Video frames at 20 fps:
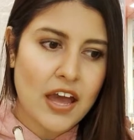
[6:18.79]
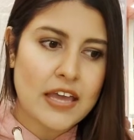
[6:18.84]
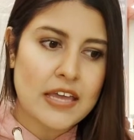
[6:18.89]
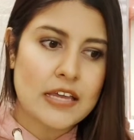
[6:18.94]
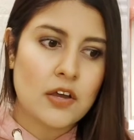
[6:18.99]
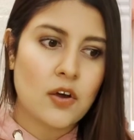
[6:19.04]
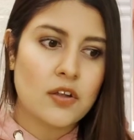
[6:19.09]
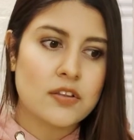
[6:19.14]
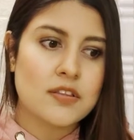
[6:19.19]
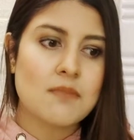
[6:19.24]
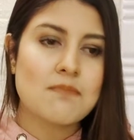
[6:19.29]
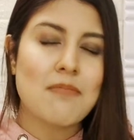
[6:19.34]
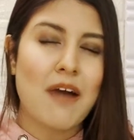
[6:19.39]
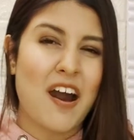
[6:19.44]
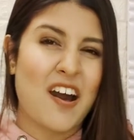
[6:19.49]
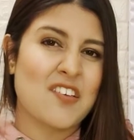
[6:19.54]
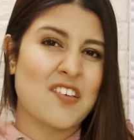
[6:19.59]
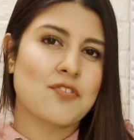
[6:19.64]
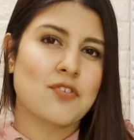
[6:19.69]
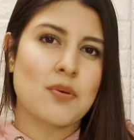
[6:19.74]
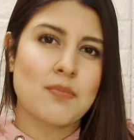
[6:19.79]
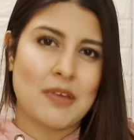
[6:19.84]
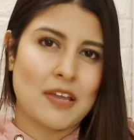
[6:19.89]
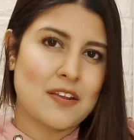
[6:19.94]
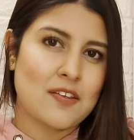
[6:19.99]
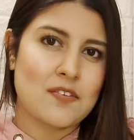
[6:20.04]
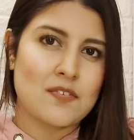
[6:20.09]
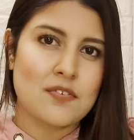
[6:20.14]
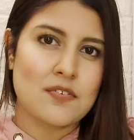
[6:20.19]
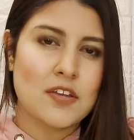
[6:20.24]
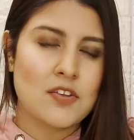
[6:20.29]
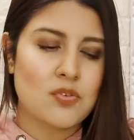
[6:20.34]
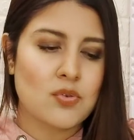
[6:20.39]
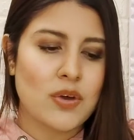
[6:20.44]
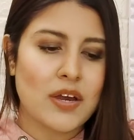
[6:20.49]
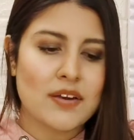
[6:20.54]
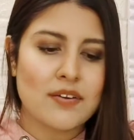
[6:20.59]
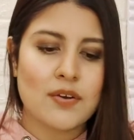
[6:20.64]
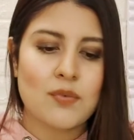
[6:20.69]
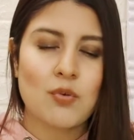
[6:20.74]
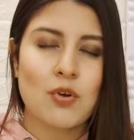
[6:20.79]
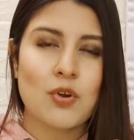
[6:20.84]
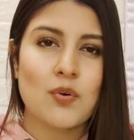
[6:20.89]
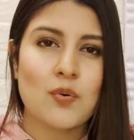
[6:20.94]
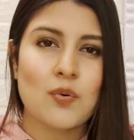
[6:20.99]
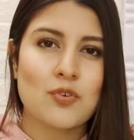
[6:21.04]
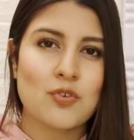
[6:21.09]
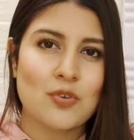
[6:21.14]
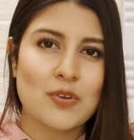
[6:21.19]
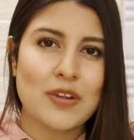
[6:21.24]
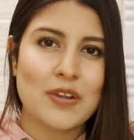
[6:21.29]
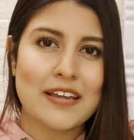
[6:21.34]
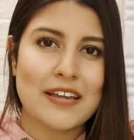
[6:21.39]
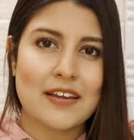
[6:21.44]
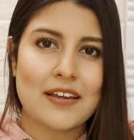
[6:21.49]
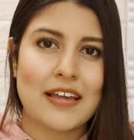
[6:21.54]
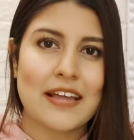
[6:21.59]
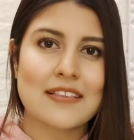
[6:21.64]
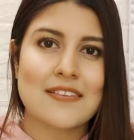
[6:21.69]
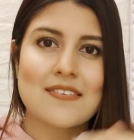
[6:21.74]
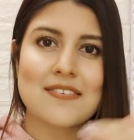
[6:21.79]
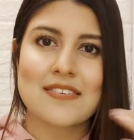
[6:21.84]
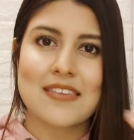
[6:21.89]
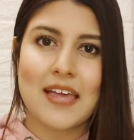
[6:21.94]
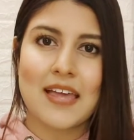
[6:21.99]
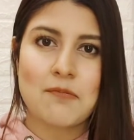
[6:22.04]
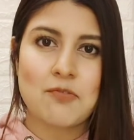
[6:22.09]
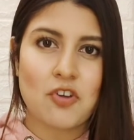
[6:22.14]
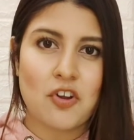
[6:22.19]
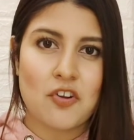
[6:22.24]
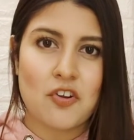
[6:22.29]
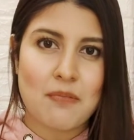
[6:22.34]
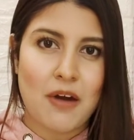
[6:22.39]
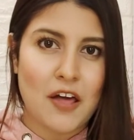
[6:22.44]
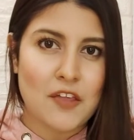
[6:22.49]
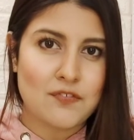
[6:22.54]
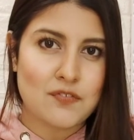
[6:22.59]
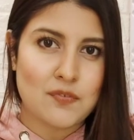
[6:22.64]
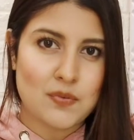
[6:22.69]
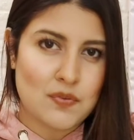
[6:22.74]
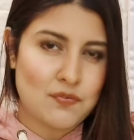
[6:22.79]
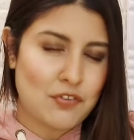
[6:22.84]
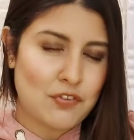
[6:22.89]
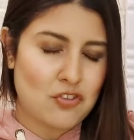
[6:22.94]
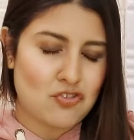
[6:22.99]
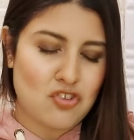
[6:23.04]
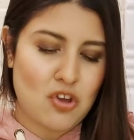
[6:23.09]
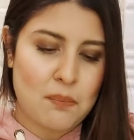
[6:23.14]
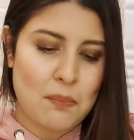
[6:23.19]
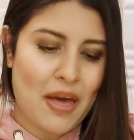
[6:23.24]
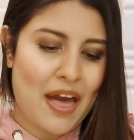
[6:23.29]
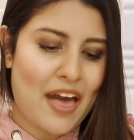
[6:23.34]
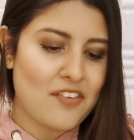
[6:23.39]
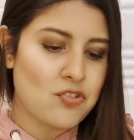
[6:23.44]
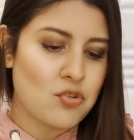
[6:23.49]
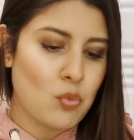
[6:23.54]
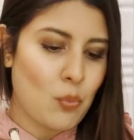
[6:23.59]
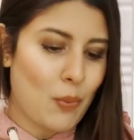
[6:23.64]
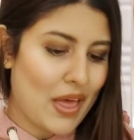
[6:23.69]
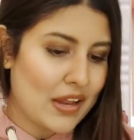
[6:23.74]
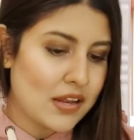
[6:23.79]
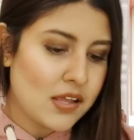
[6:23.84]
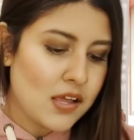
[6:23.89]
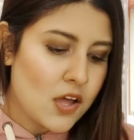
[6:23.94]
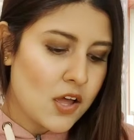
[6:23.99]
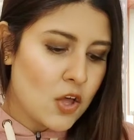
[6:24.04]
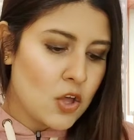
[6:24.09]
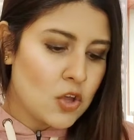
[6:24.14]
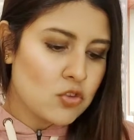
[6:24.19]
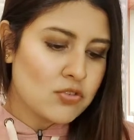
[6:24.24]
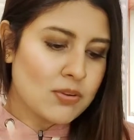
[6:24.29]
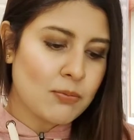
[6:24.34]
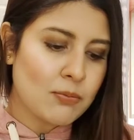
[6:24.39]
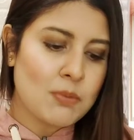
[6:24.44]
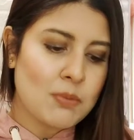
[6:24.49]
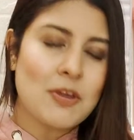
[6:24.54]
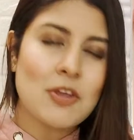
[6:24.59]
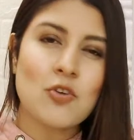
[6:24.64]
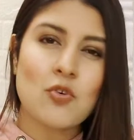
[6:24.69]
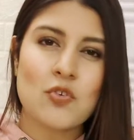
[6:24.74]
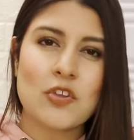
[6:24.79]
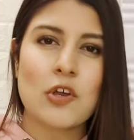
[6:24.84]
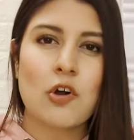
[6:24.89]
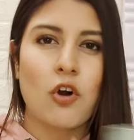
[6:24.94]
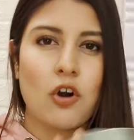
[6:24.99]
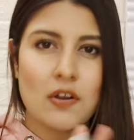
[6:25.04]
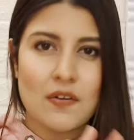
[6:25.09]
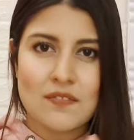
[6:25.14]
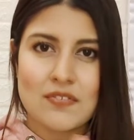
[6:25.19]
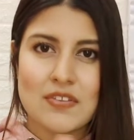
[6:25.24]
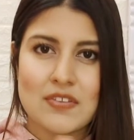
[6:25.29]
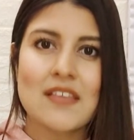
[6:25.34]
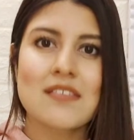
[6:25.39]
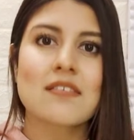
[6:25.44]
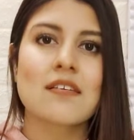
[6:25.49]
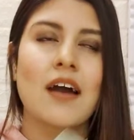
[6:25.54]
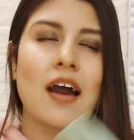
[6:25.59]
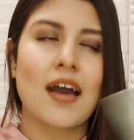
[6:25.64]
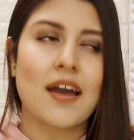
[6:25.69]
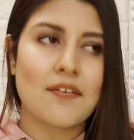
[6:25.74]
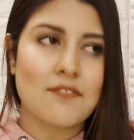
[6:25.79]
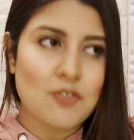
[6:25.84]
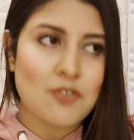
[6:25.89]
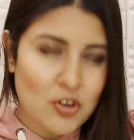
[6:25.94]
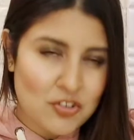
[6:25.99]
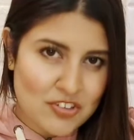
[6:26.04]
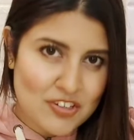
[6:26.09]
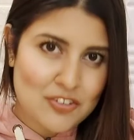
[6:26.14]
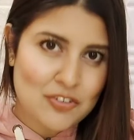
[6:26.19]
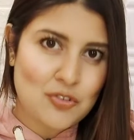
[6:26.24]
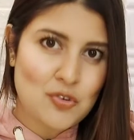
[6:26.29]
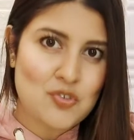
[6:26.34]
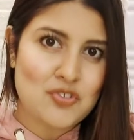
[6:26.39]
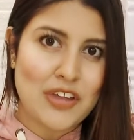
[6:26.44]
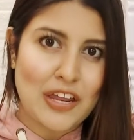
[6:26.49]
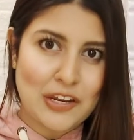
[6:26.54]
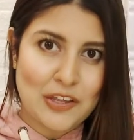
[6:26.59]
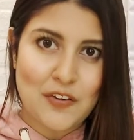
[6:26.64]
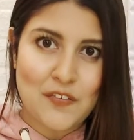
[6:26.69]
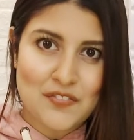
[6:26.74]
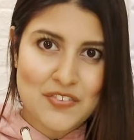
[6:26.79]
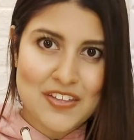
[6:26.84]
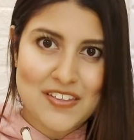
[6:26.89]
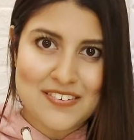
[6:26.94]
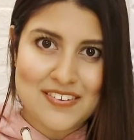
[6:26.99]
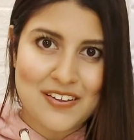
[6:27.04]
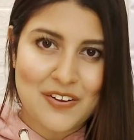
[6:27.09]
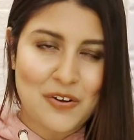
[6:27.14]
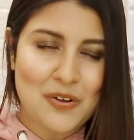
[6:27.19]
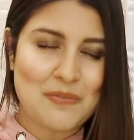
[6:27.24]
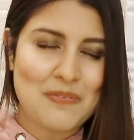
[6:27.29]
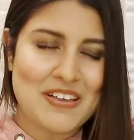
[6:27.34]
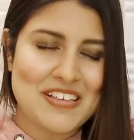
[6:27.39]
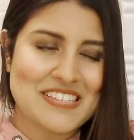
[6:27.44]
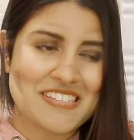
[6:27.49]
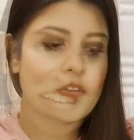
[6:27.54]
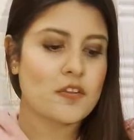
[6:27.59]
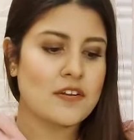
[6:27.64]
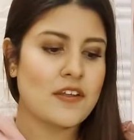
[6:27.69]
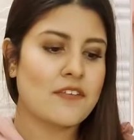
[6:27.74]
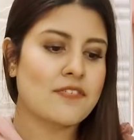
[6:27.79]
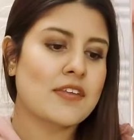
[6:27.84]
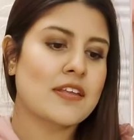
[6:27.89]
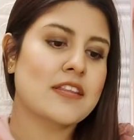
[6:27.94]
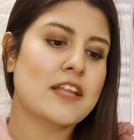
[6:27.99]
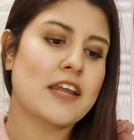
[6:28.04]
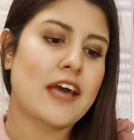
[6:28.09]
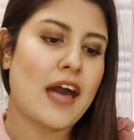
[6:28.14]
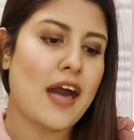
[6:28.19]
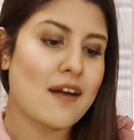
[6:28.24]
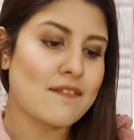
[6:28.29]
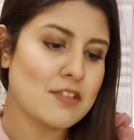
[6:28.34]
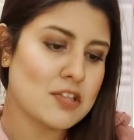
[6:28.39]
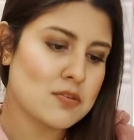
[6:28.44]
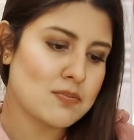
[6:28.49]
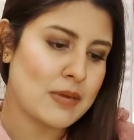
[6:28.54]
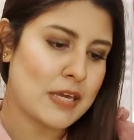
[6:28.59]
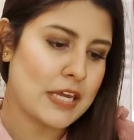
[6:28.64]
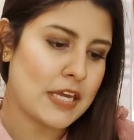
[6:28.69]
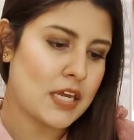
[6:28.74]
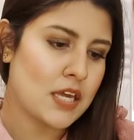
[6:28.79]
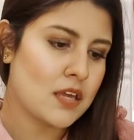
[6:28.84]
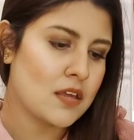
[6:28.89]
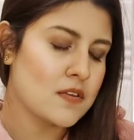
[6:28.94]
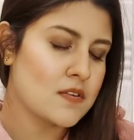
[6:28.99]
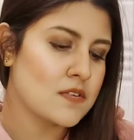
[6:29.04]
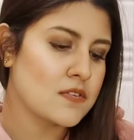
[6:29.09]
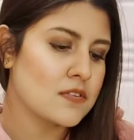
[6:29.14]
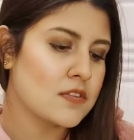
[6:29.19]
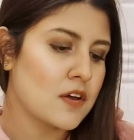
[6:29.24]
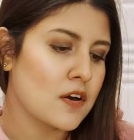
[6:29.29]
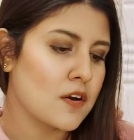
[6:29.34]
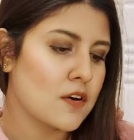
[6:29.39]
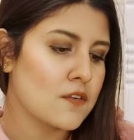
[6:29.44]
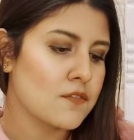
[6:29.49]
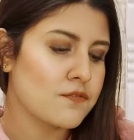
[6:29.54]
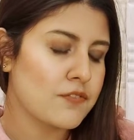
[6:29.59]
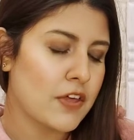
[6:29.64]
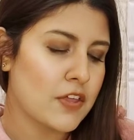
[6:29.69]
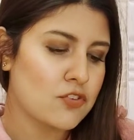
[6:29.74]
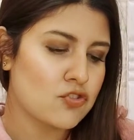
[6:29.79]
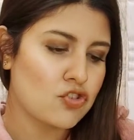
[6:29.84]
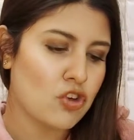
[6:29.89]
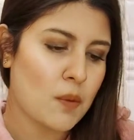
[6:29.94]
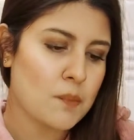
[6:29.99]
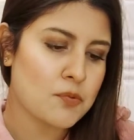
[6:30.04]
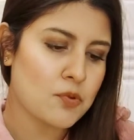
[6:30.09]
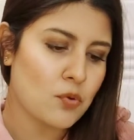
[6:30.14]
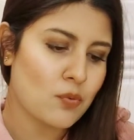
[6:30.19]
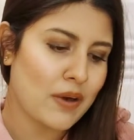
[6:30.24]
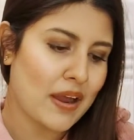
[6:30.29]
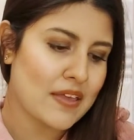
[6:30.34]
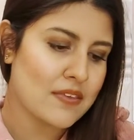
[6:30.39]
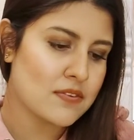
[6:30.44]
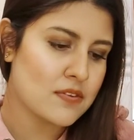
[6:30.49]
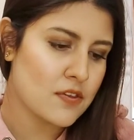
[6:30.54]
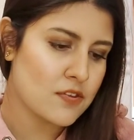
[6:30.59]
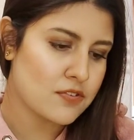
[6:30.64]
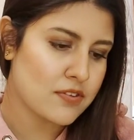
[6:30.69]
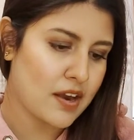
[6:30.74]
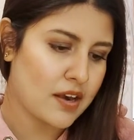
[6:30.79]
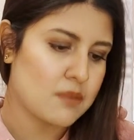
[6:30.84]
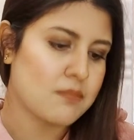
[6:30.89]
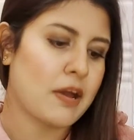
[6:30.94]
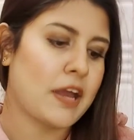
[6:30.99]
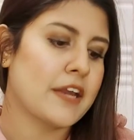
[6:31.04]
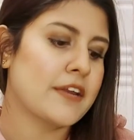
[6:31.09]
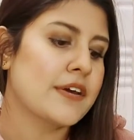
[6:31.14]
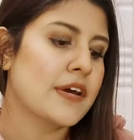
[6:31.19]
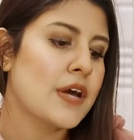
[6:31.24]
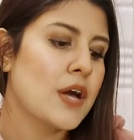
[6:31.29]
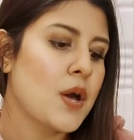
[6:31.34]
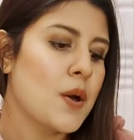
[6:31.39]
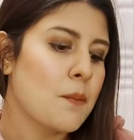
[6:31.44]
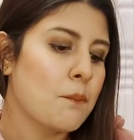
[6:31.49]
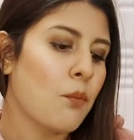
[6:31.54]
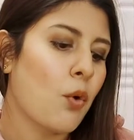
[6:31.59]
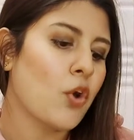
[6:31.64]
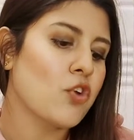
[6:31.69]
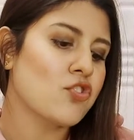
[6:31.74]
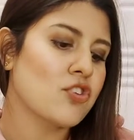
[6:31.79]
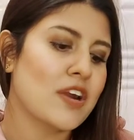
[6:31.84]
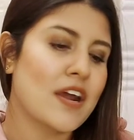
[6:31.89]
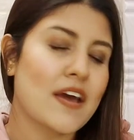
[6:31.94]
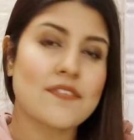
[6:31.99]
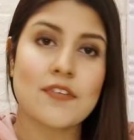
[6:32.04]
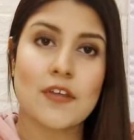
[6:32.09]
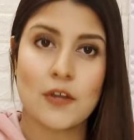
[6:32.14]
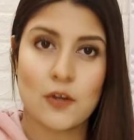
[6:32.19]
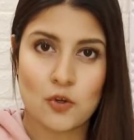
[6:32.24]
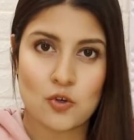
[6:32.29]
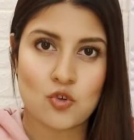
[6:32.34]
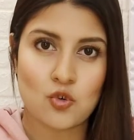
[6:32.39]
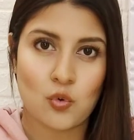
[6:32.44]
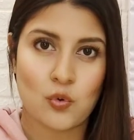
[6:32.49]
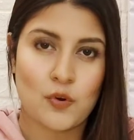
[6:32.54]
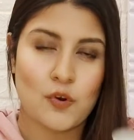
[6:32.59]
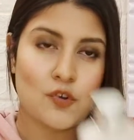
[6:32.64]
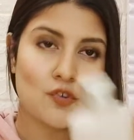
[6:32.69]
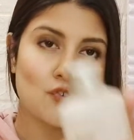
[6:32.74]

I got the mask from Innisfree, so I didn't want to, you know, like get the same sort of mask from the Face Shop as well. So I'm going to be using all of these. I have not yet used any of these on my skin. So the next thing that I have with me is the Face Shop's Rice Ceramide Moisturizing Toner.